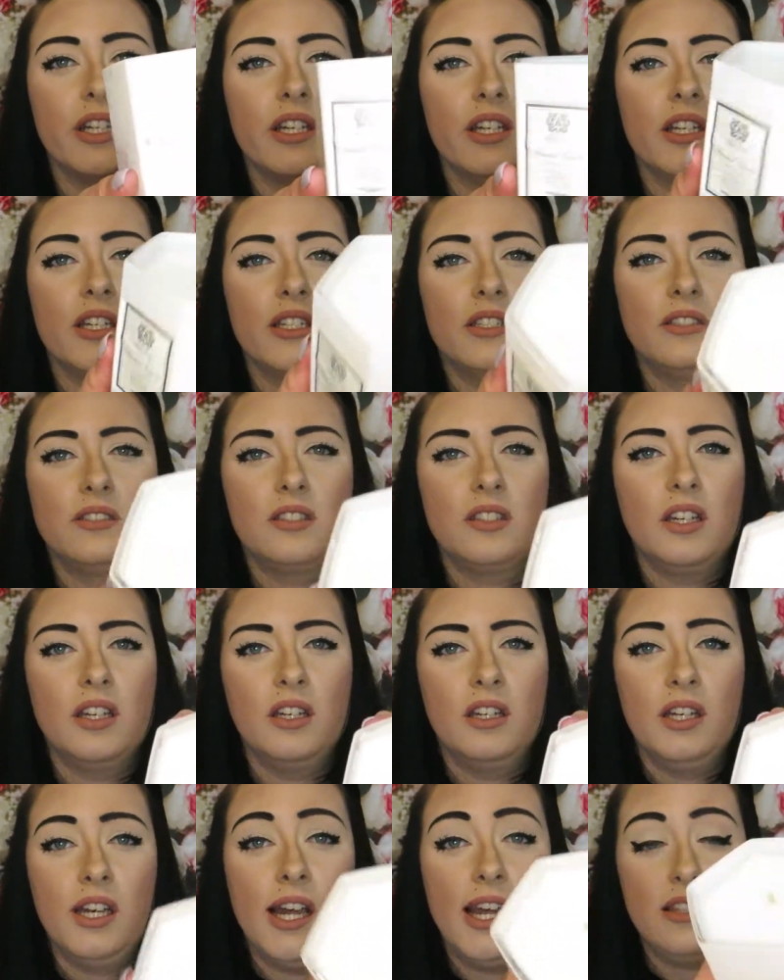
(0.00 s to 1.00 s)
it is.
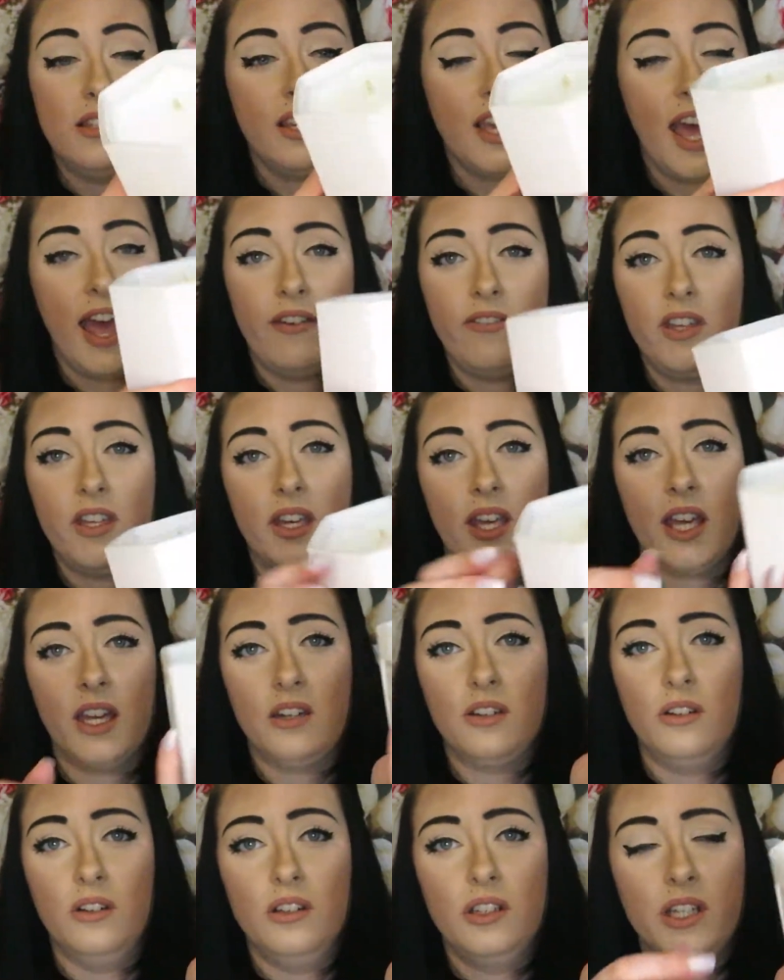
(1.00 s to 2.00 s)
It's a heavy
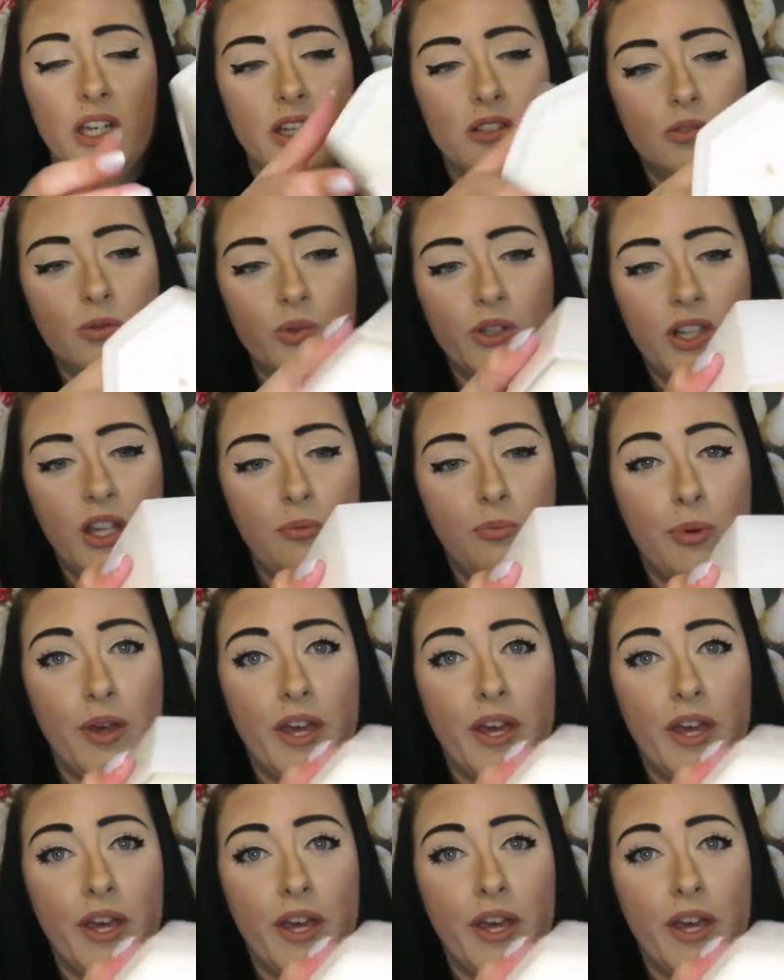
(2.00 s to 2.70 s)
candle. It's really